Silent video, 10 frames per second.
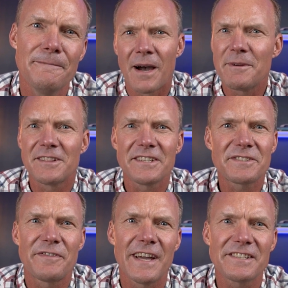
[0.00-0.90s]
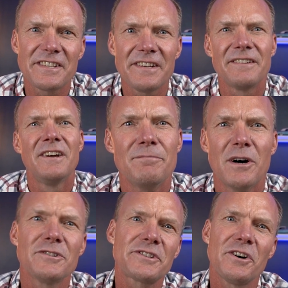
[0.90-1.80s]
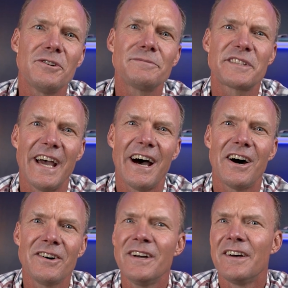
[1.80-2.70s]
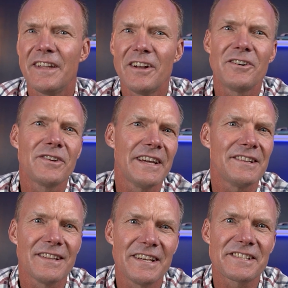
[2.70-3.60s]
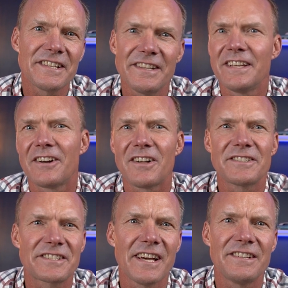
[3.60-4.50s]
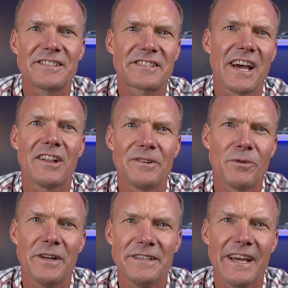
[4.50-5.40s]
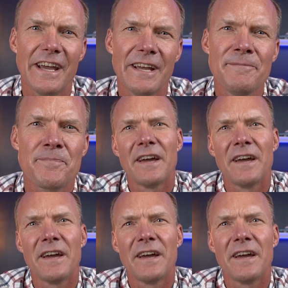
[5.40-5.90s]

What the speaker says: I mean, let's face it, most homes now, they don't get listed and then all of a sudden sell in one day.